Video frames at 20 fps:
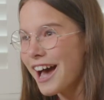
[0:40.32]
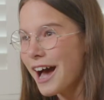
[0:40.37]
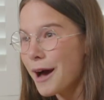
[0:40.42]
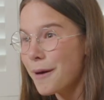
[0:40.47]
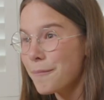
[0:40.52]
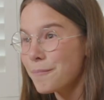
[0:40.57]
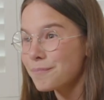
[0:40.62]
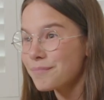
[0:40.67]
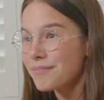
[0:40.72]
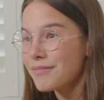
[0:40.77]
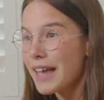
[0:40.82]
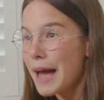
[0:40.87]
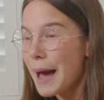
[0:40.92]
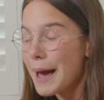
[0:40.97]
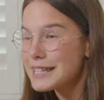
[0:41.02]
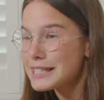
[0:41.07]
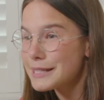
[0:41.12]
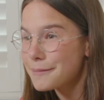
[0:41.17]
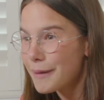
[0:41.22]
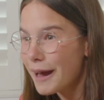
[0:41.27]

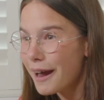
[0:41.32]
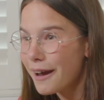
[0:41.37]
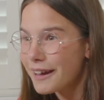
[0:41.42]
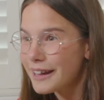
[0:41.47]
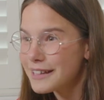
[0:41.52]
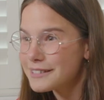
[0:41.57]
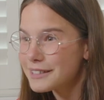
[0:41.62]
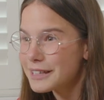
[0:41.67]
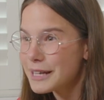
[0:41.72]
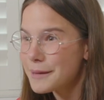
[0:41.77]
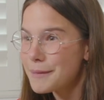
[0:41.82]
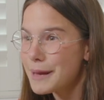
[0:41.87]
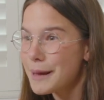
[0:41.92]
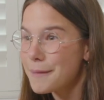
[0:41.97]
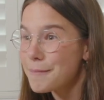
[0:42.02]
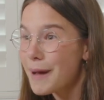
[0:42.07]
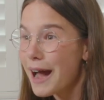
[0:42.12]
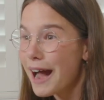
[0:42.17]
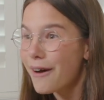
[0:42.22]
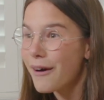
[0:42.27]
It's going to be
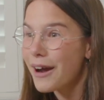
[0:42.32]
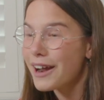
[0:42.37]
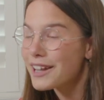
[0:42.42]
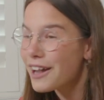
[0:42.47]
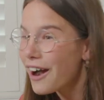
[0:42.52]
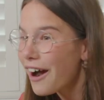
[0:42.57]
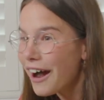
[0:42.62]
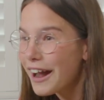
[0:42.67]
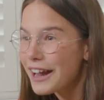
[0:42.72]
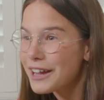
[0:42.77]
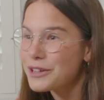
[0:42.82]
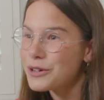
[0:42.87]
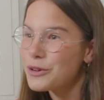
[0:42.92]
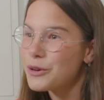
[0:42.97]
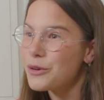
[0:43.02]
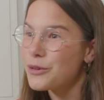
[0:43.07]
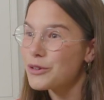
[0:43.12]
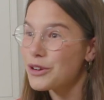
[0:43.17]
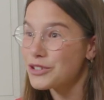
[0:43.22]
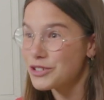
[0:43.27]
about a guy
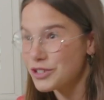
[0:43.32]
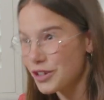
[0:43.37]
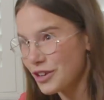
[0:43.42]
called